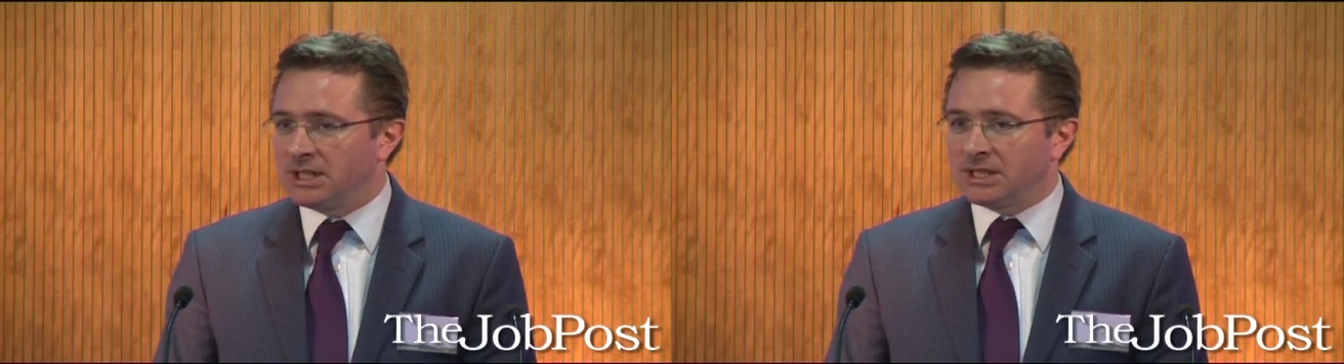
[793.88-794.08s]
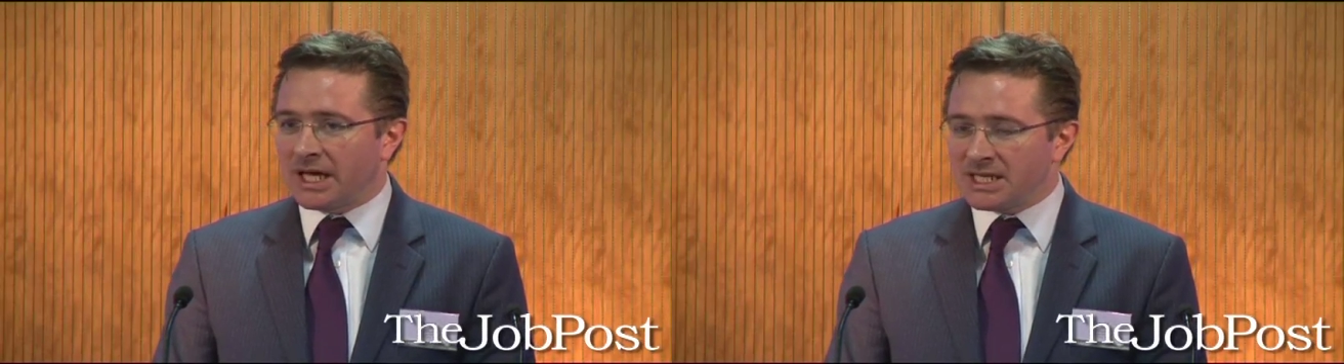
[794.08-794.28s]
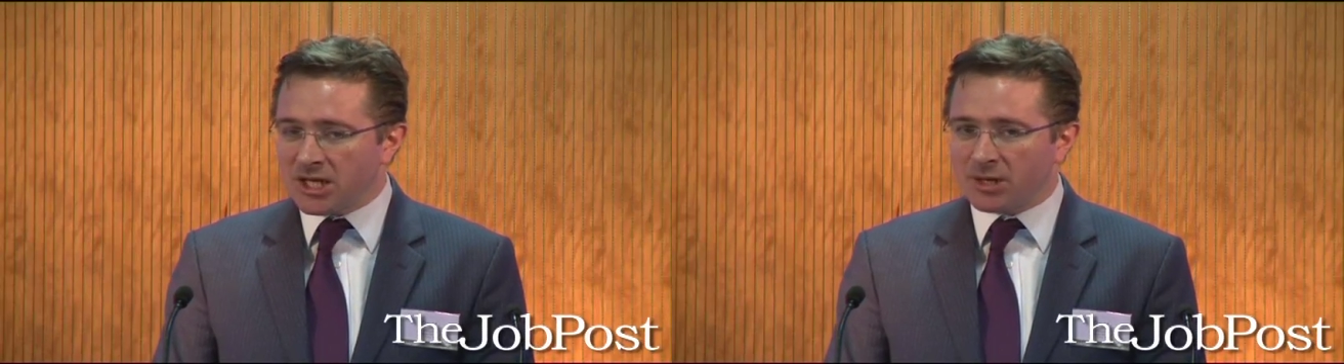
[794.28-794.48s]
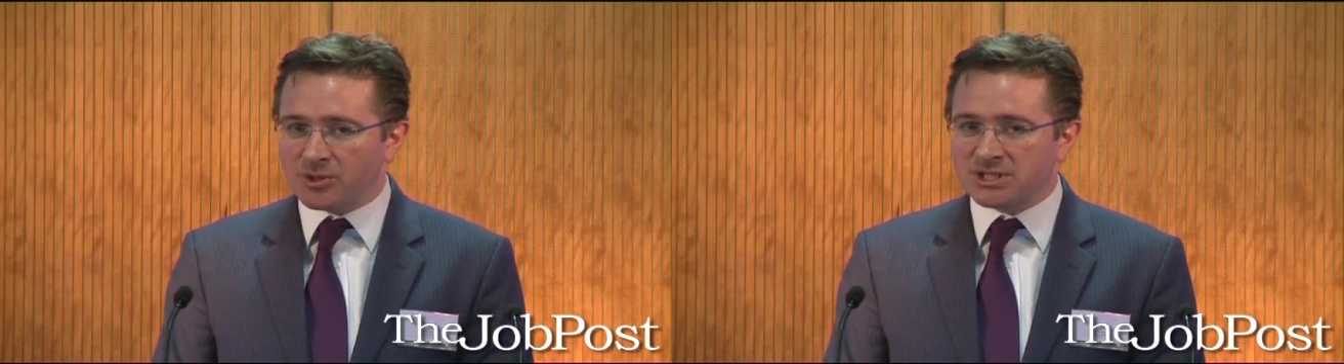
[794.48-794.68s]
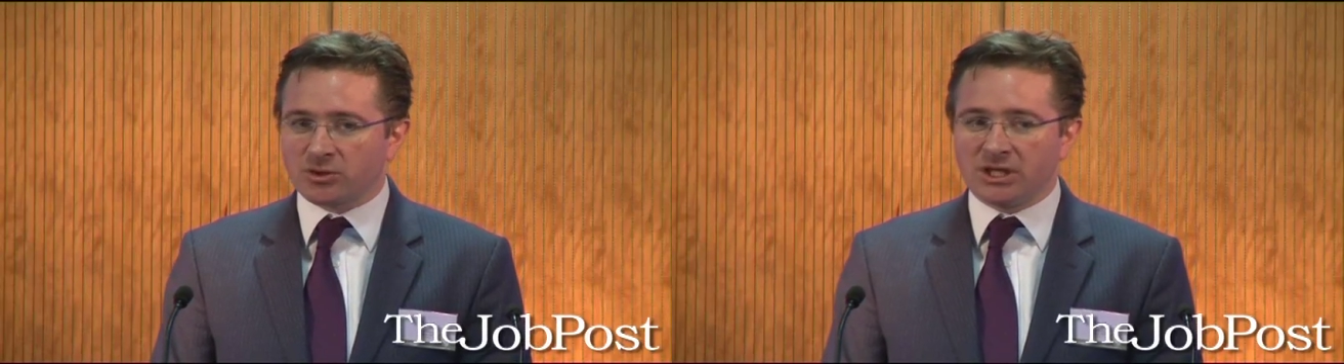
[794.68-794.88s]
That is not
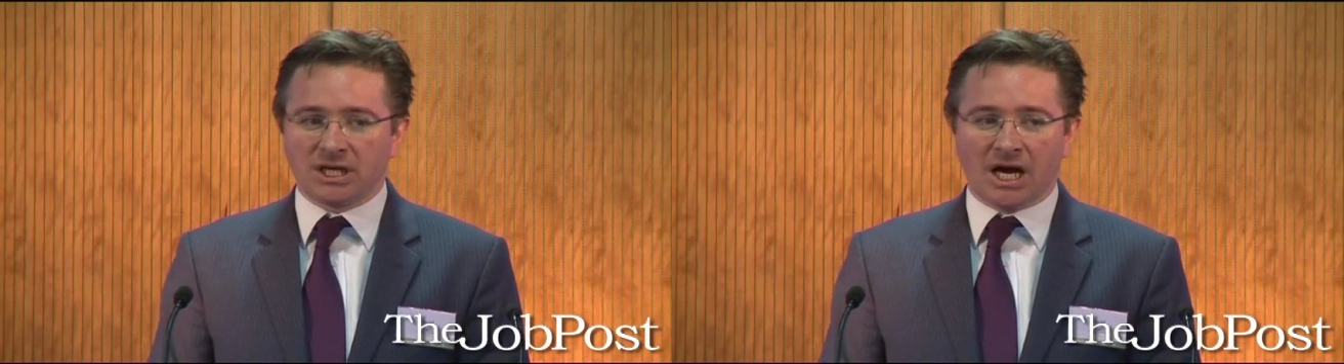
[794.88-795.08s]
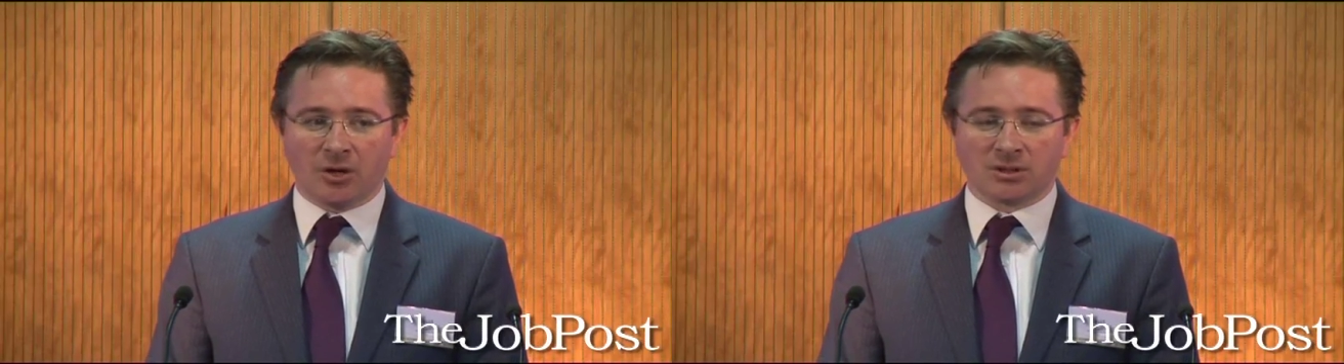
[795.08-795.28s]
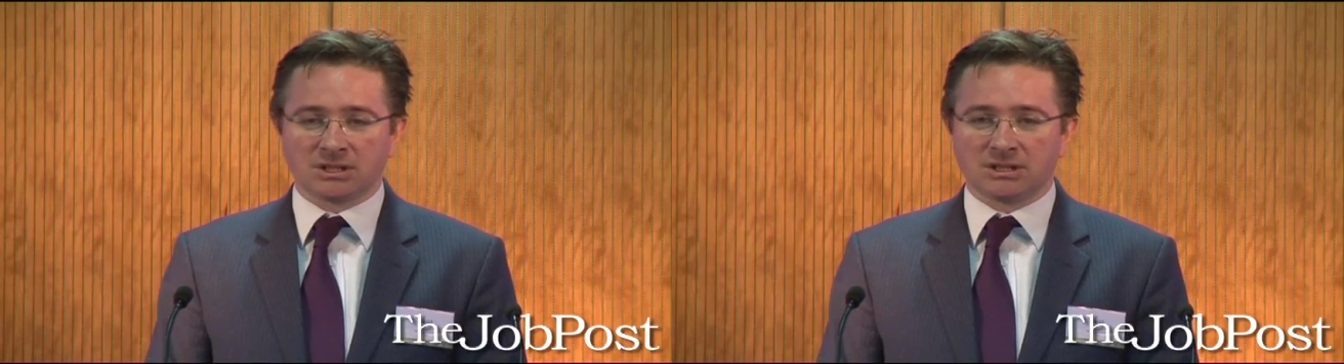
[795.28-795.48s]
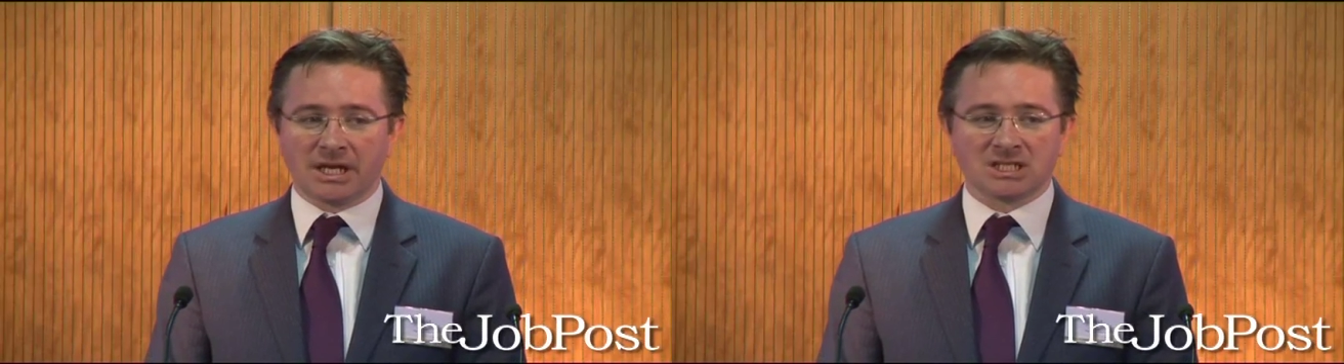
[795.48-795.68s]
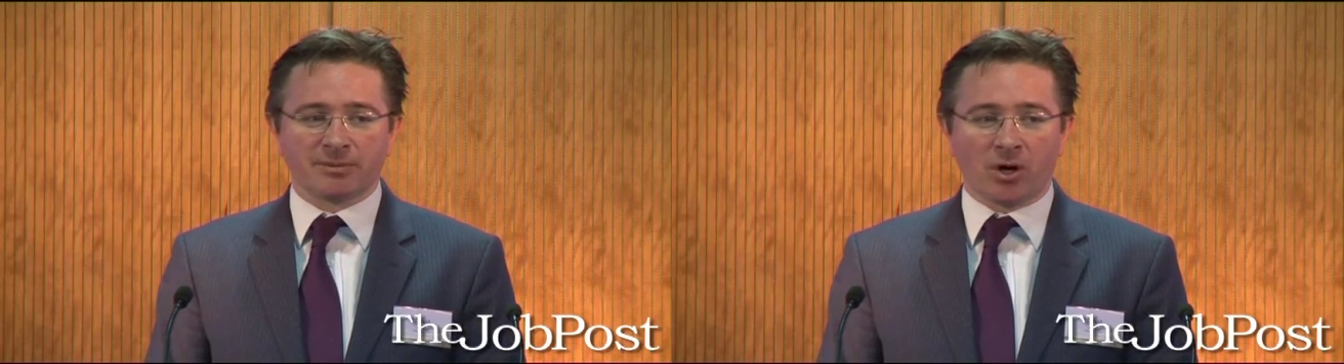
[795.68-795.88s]
about screening out. That
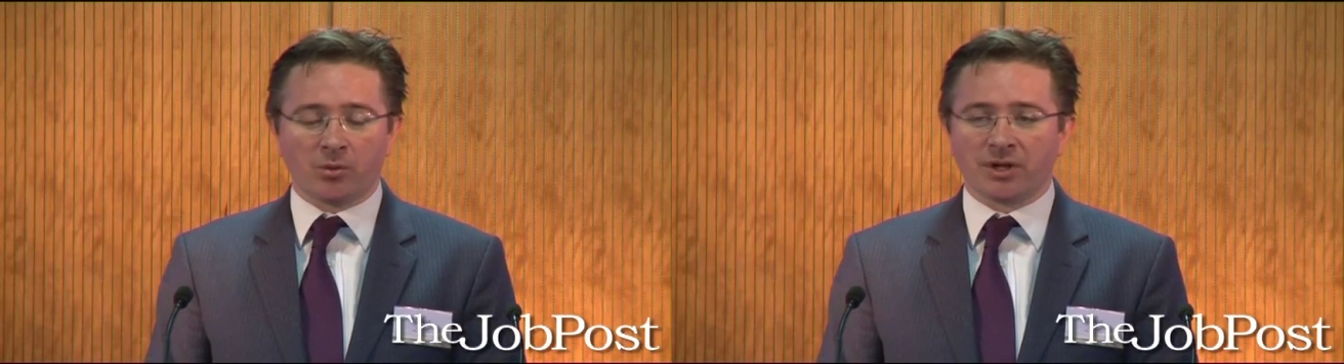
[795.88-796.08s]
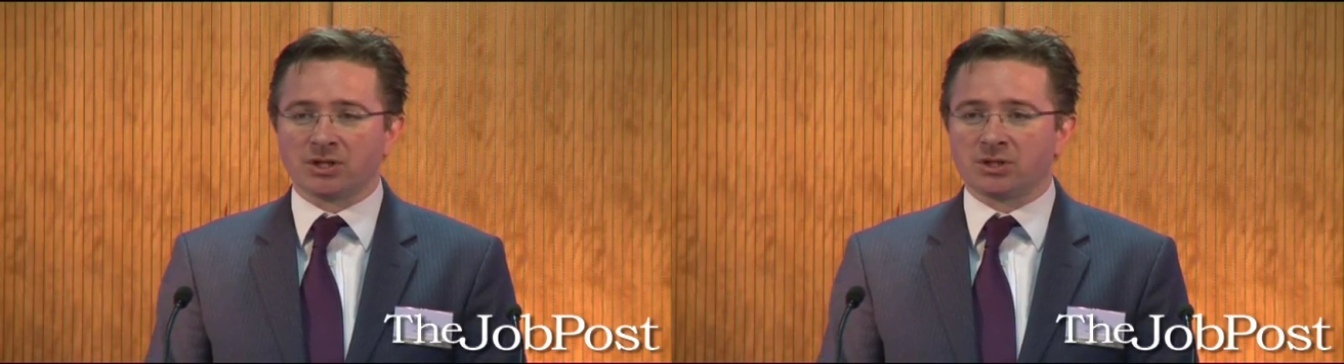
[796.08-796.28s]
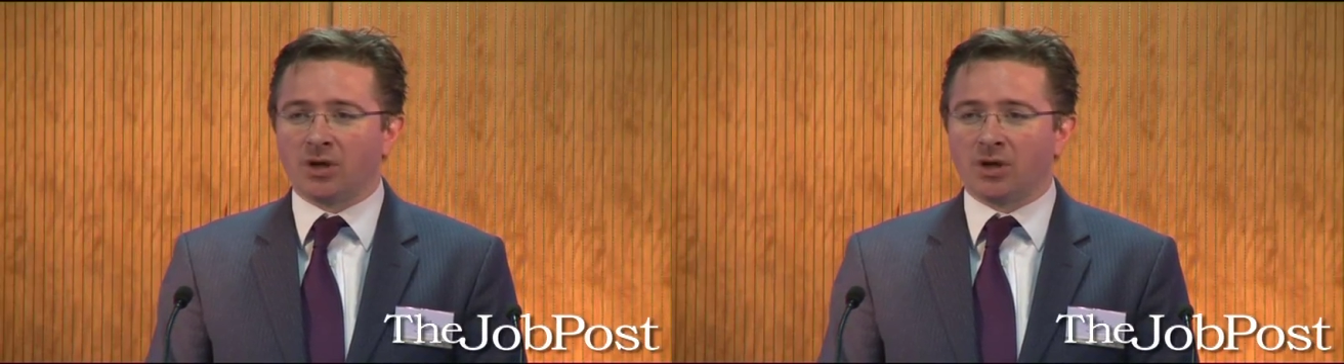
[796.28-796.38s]
is about when